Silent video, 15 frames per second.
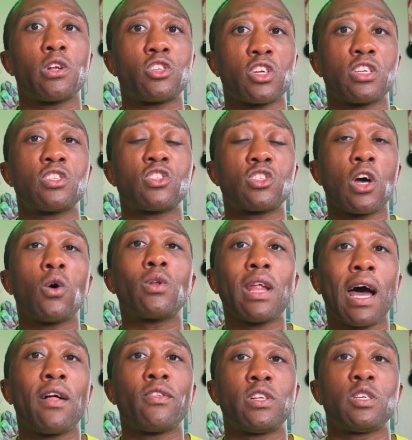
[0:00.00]
just so
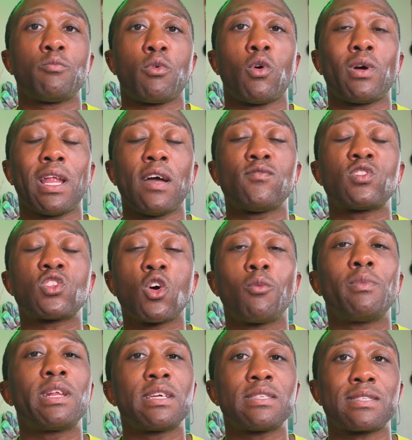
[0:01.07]
knowledgeable and have so
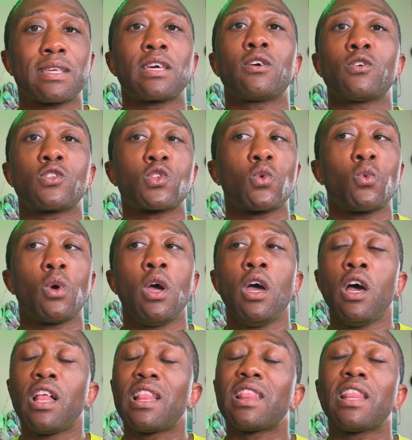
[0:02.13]
many skills, who
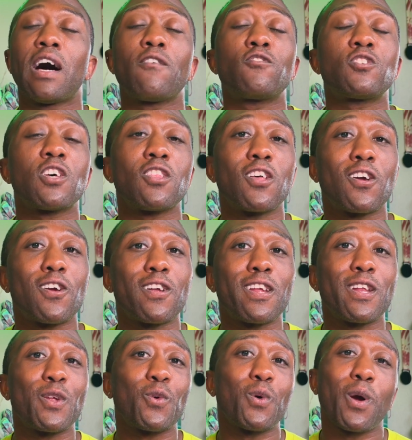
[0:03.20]
love to learn
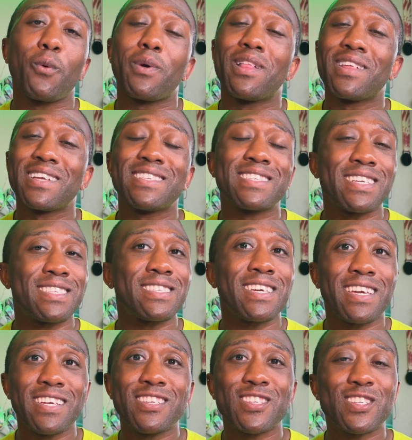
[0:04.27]
and who are willing to
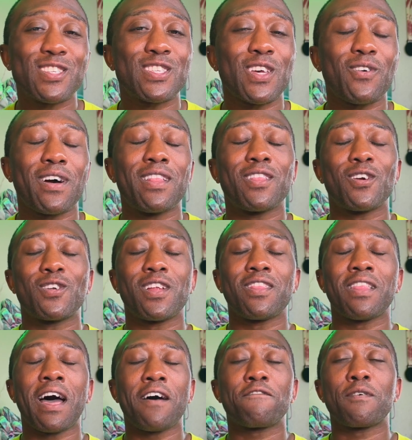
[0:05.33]
teach. And so I learn a
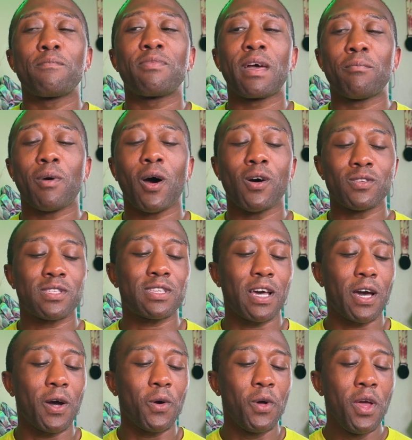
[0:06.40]
lot from them
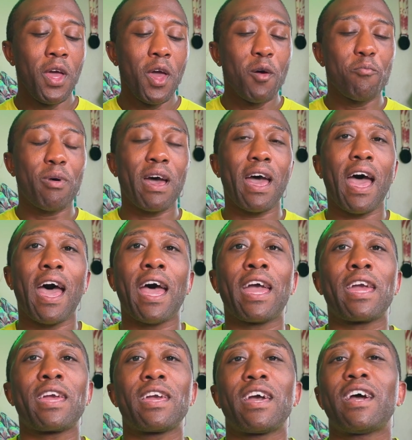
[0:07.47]
also. But
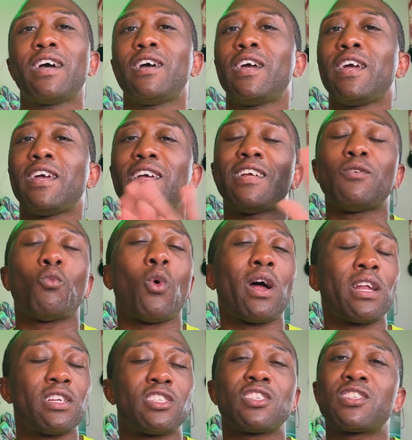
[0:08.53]
I
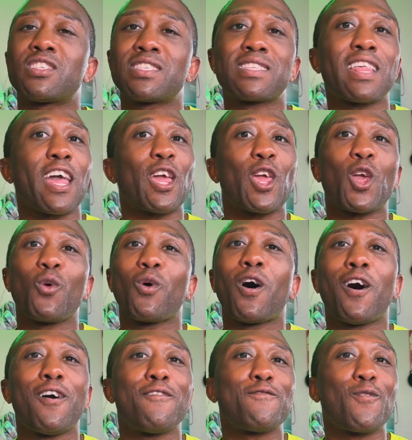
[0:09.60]
wanted to just thank you
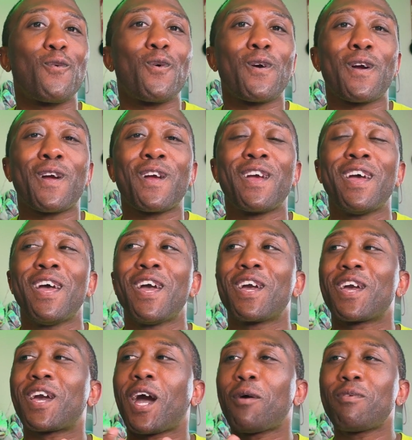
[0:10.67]
all for
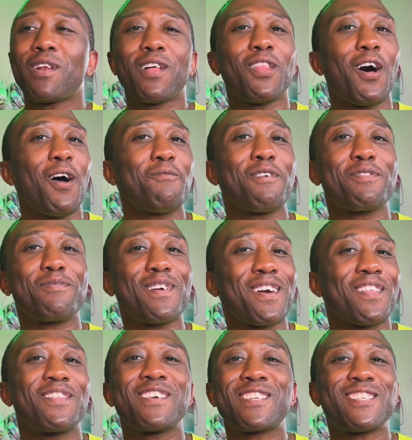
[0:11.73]
coming along with me
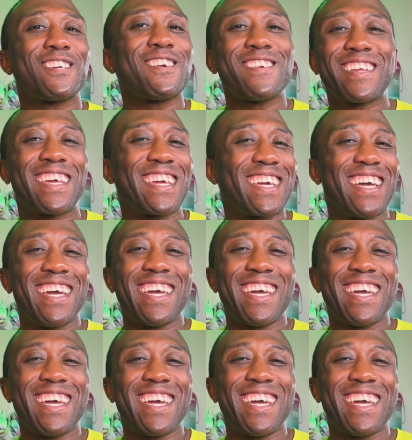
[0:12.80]
on this journey.